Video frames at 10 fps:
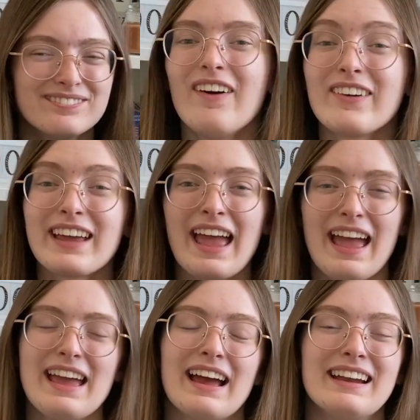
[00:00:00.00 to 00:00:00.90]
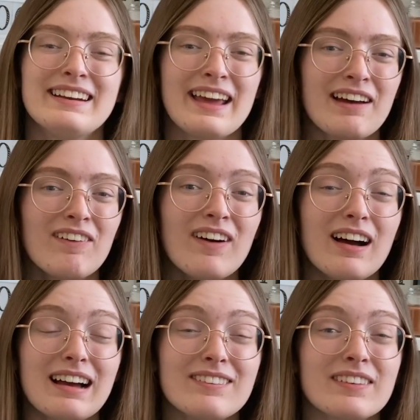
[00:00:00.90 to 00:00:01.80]
Okay, now
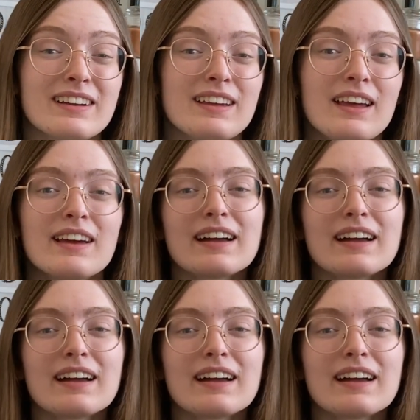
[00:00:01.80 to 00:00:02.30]
I want to